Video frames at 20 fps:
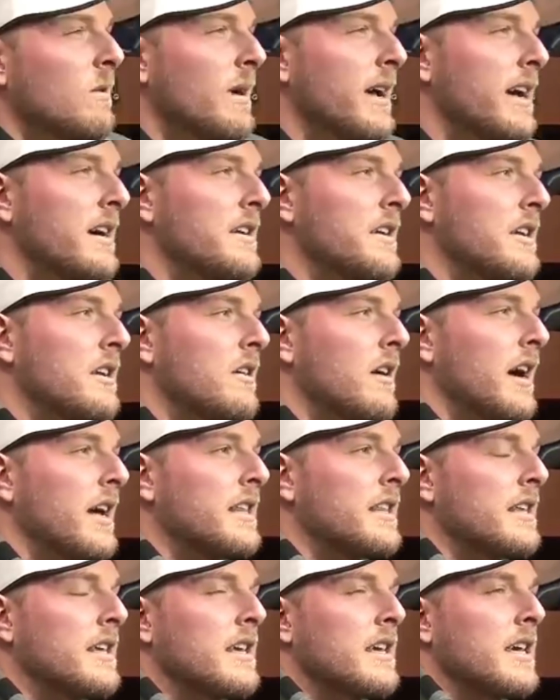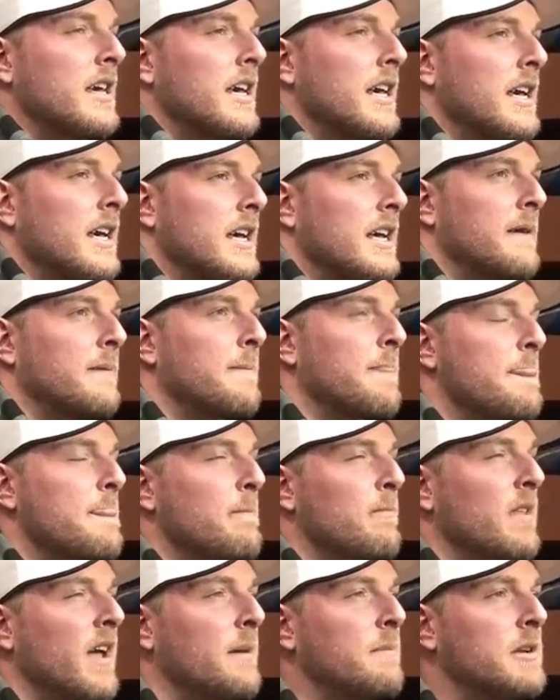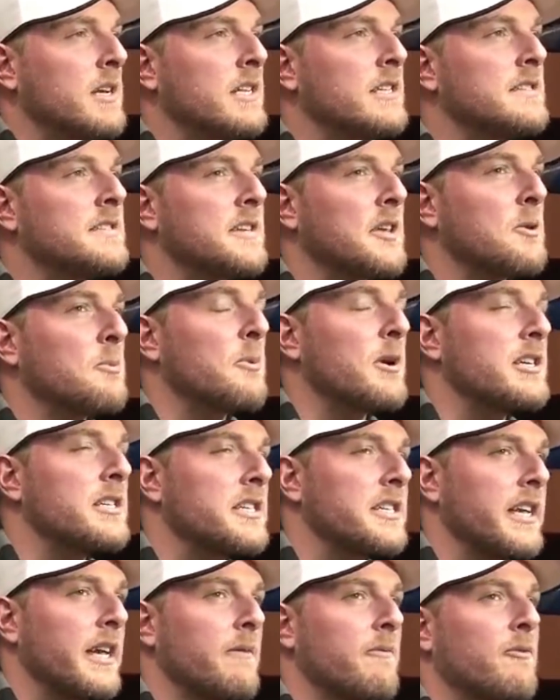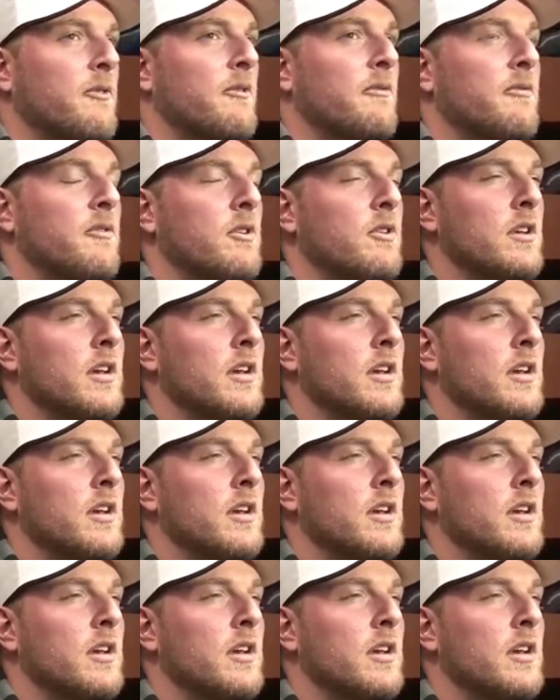Well, you know, I think I've been in the celebration game for a few